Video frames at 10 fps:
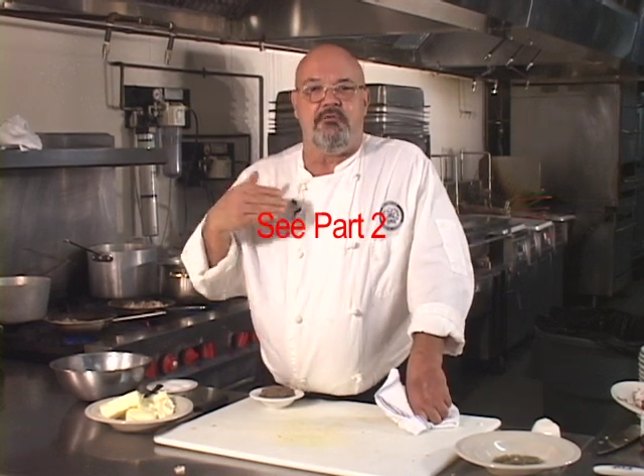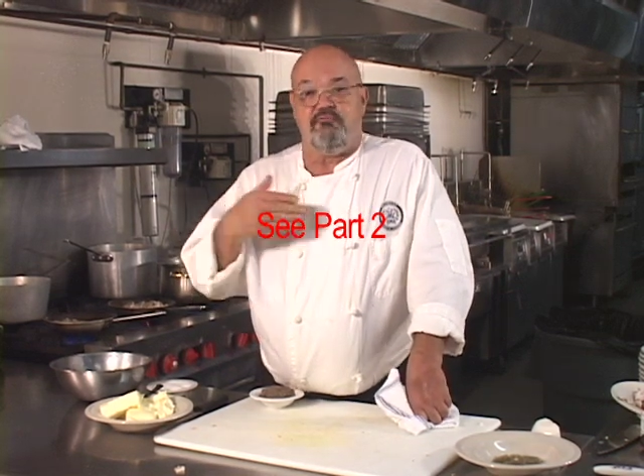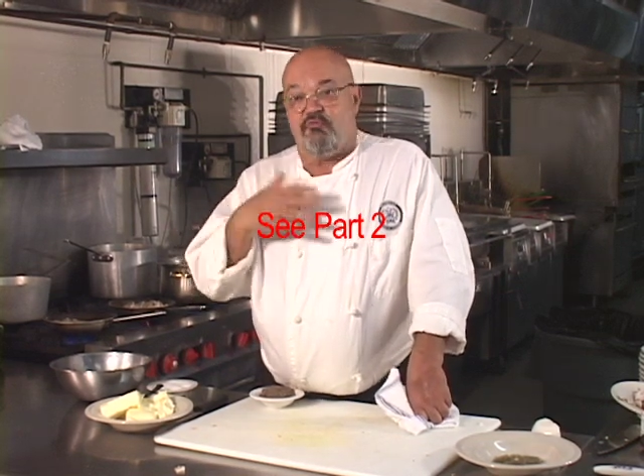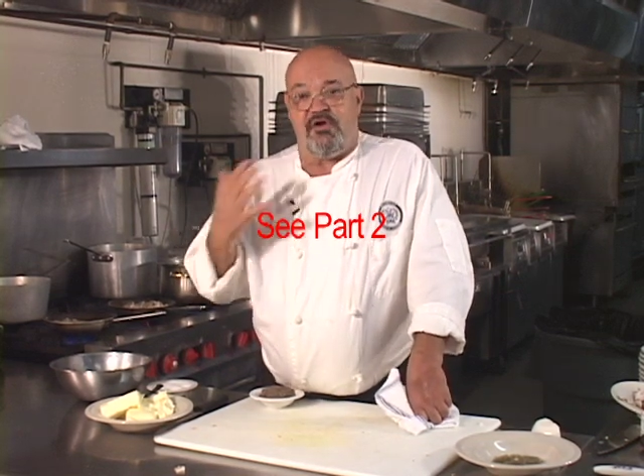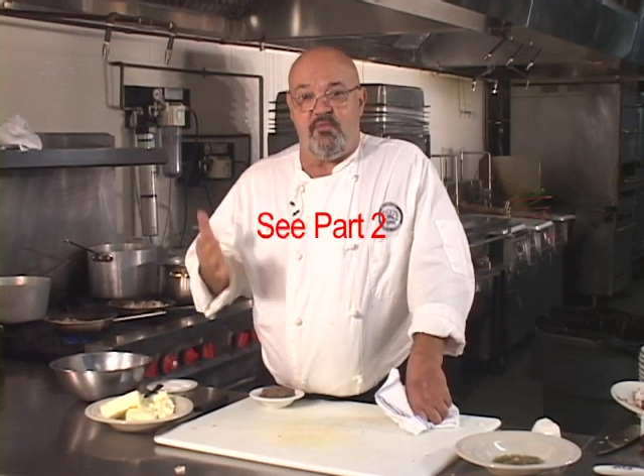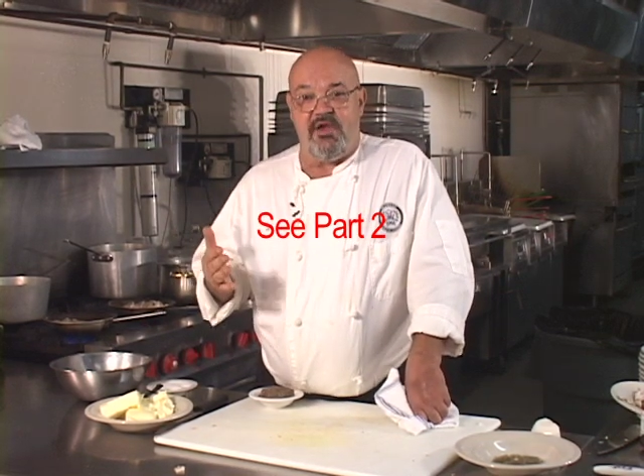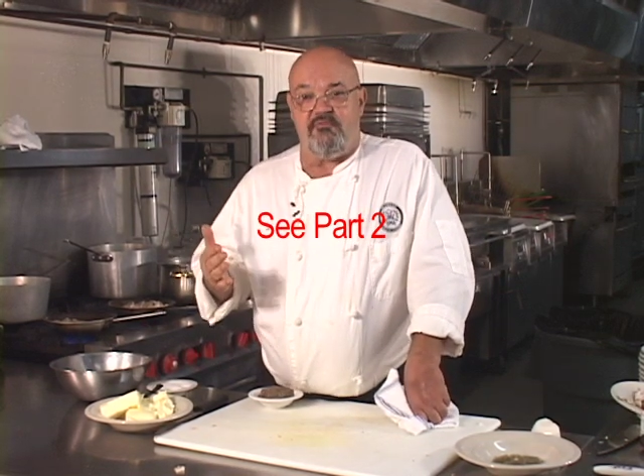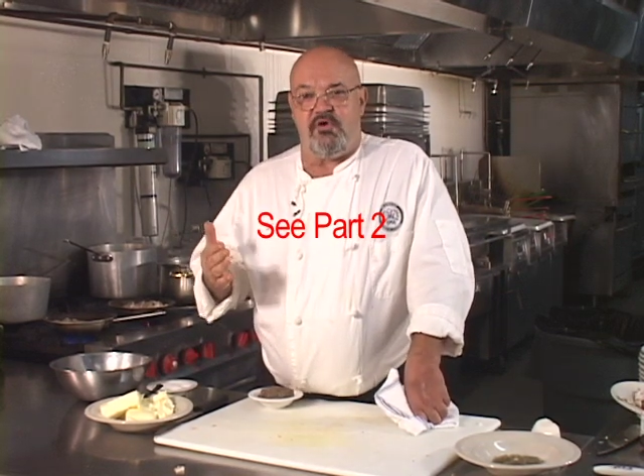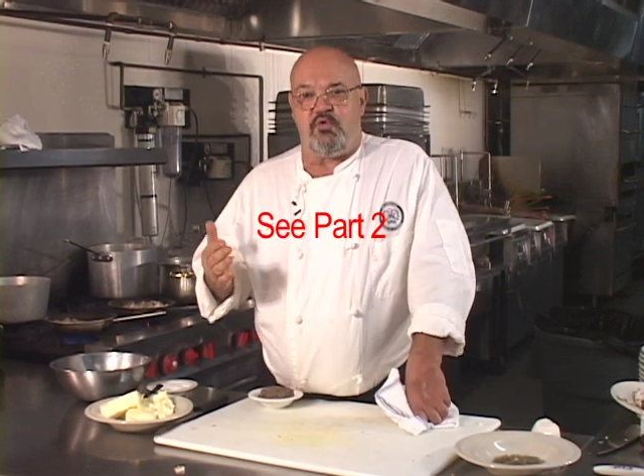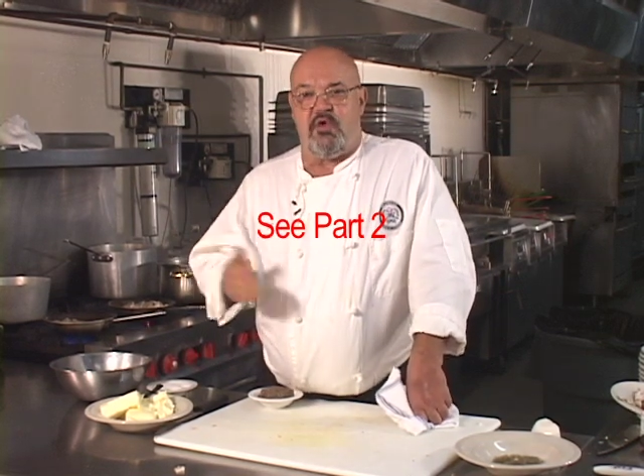run away
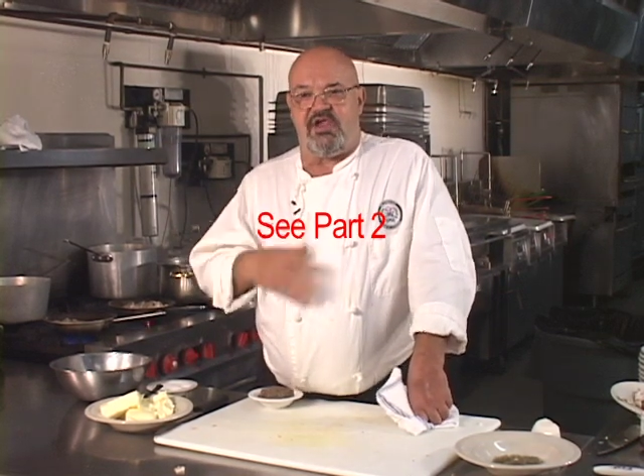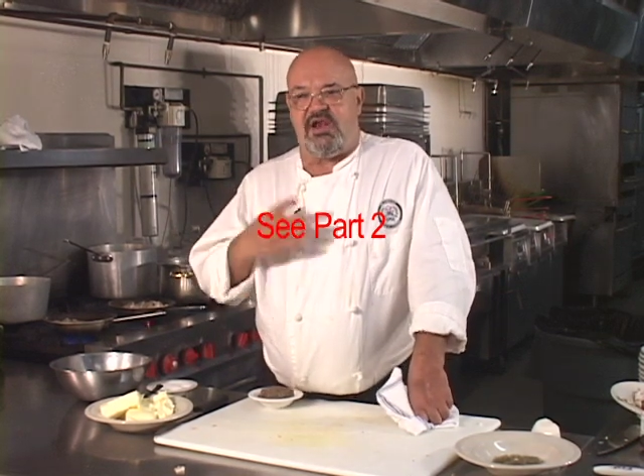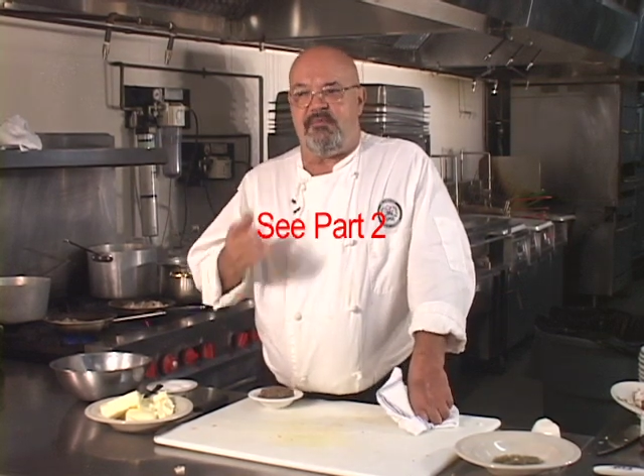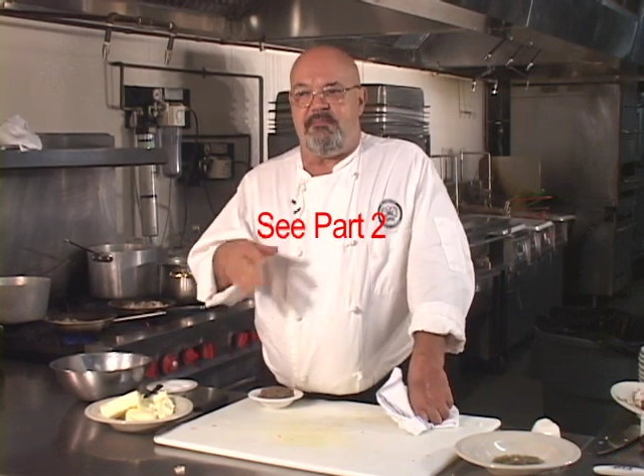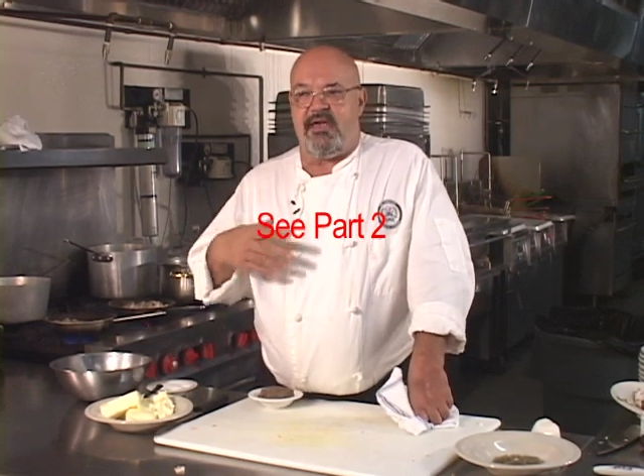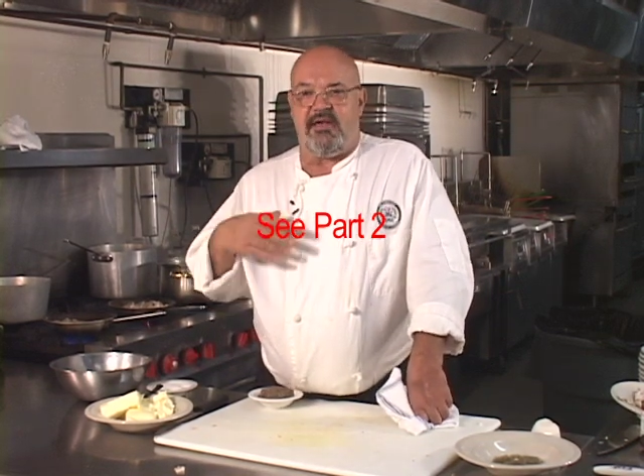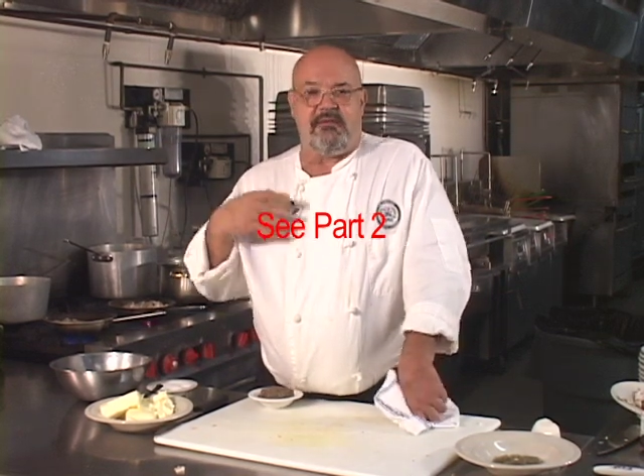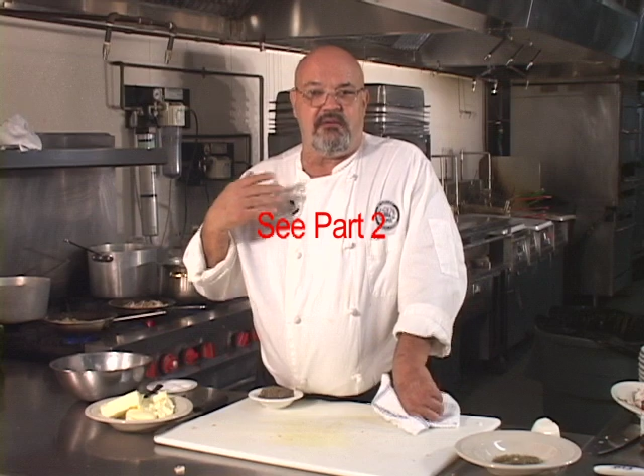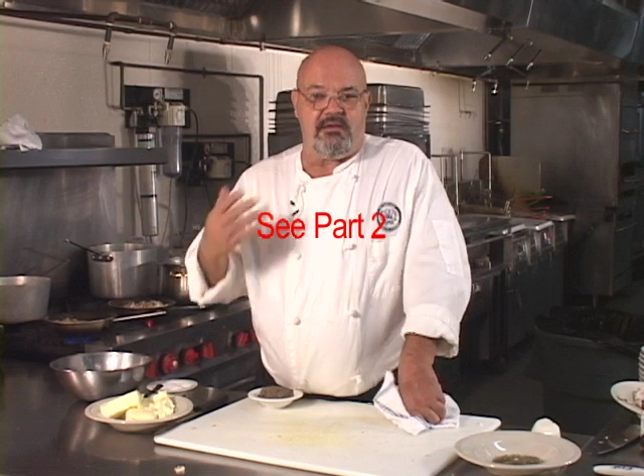real quick, and I'll be back